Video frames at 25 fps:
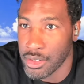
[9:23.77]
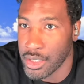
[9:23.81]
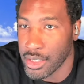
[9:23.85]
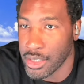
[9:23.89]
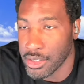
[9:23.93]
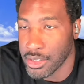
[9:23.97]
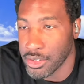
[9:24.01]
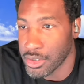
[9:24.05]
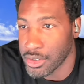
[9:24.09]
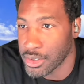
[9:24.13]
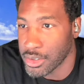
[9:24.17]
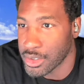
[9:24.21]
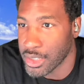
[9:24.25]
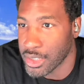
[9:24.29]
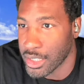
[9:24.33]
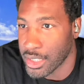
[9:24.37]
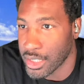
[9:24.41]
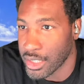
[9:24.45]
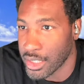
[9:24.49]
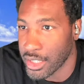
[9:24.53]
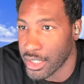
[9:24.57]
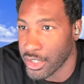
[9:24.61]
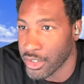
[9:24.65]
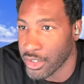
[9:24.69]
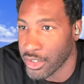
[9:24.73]
And you can see that
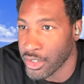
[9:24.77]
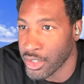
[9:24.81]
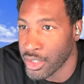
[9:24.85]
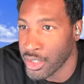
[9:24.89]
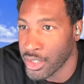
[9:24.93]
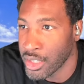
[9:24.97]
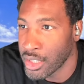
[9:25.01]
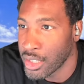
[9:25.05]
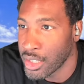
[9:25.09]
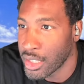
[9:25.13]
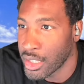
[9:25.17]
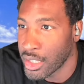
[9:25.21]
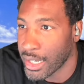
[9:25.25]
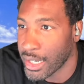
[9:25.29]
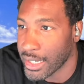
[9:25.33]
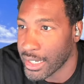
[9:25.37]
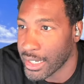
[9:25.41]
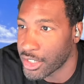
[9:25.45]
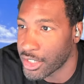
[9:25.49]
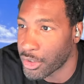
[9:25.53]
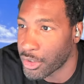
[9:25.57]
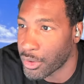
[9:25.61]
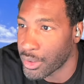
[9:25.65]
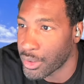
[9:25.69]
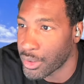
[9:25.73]
here. I get
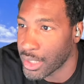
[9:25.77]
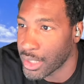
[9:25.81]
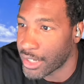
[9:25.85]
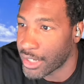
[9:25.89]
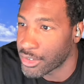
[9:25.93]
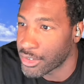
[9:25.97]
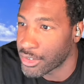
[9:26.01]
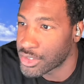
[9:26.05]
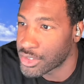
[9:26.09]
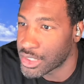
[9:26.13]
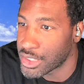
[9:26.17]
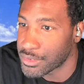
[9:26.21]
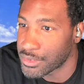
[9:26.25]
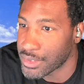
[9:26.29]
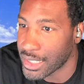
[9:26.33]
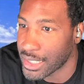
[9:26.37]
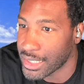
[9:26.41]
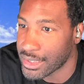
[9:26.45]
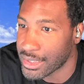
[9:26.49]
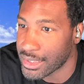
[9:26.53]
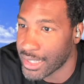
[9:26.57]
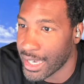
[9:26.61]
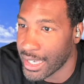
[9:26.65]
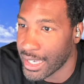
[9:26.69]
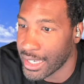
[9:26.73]
no layout shifts
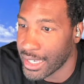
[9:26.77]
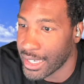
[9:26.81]
like that.